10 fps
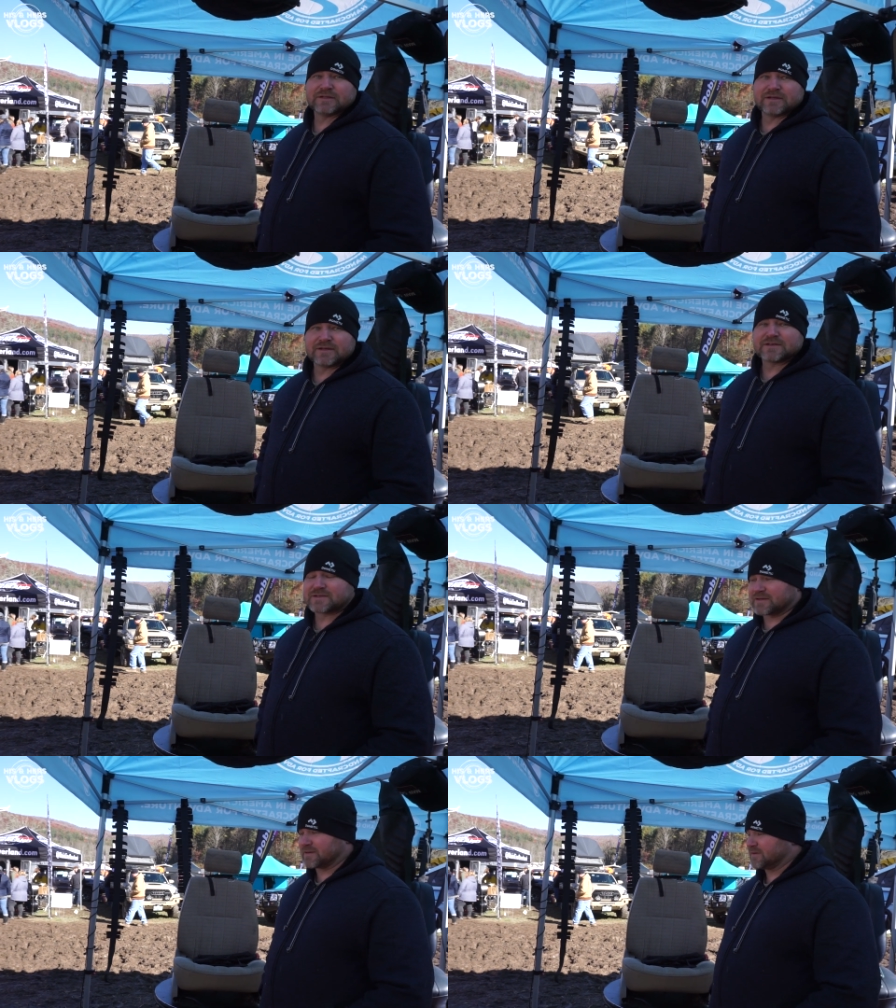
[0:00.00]
Yeah.
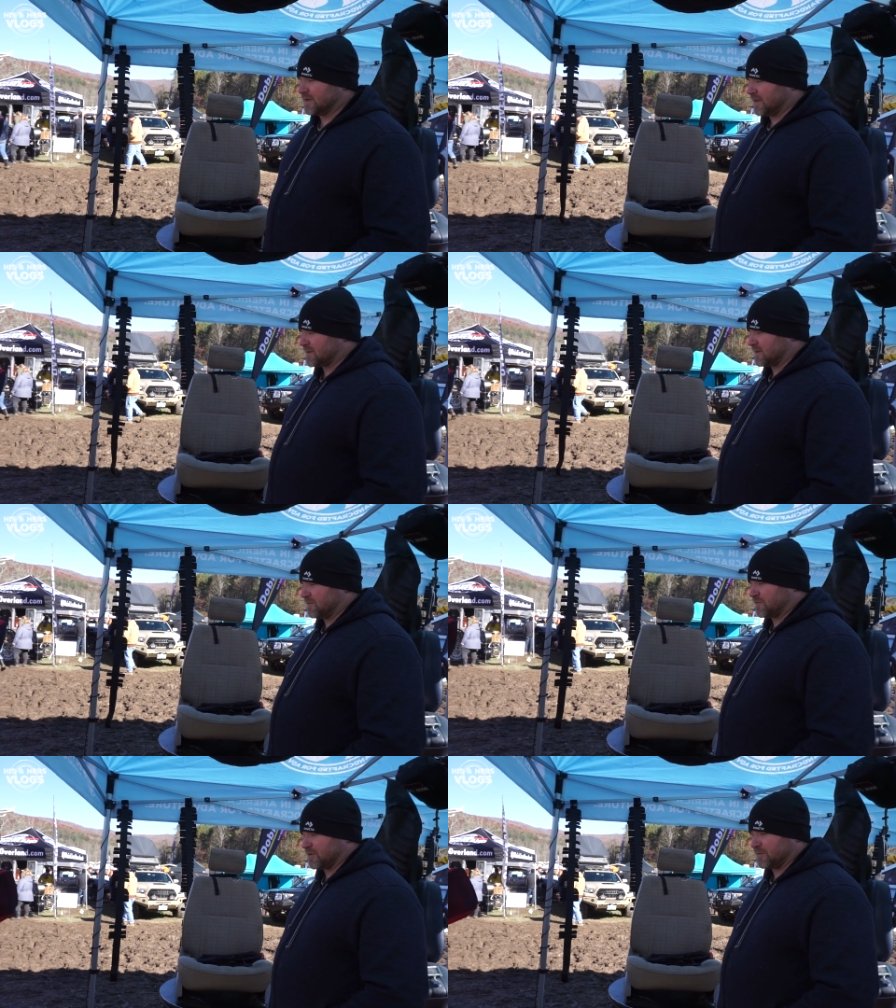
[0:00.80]
So anything. Oh,
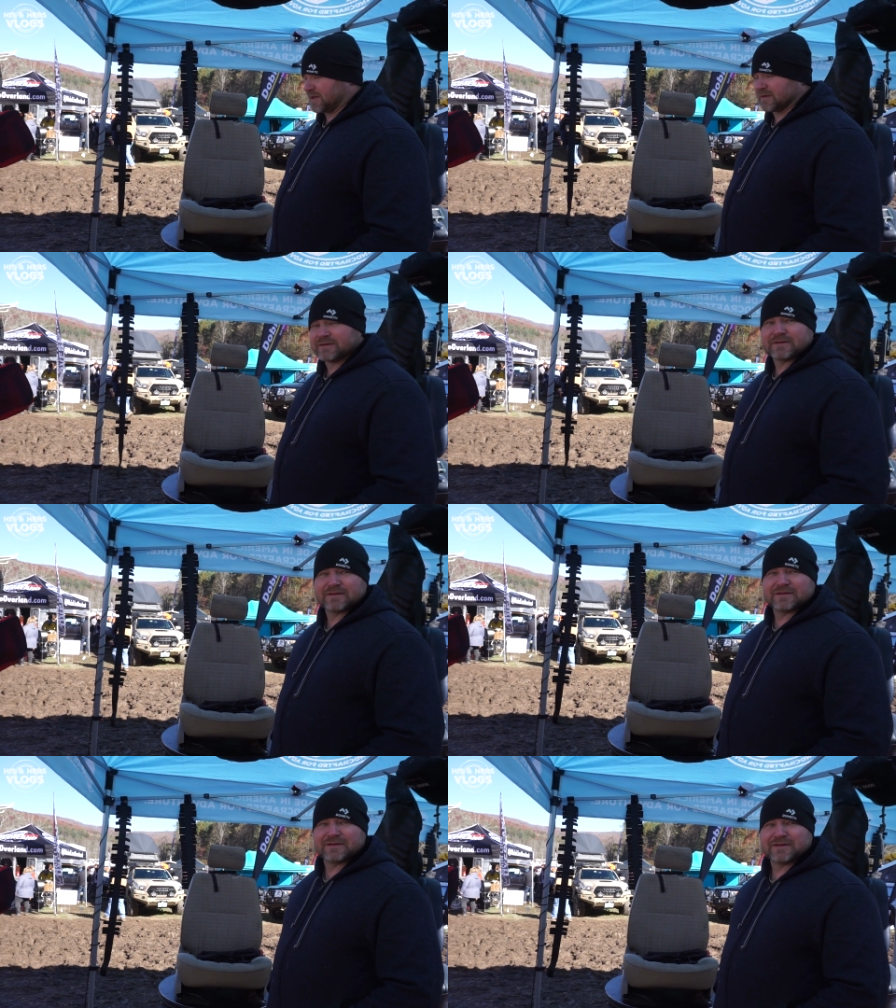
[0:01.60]
I love how uh, you have the
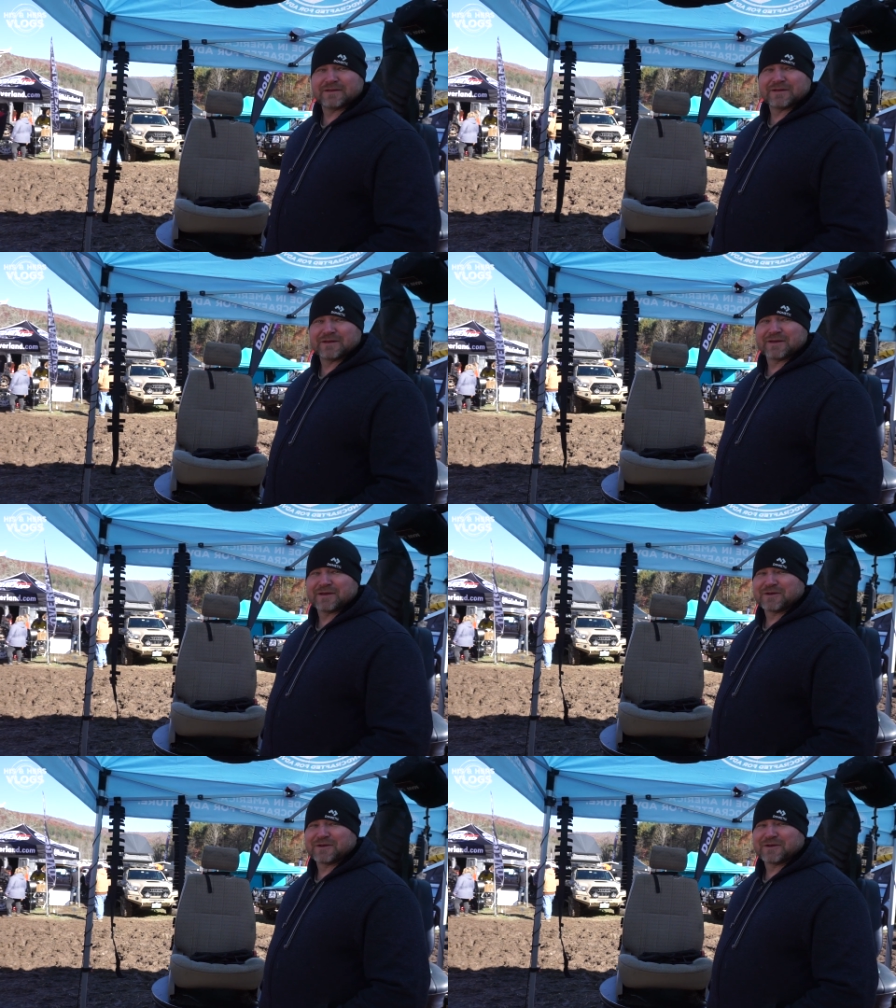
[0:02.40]
labels too.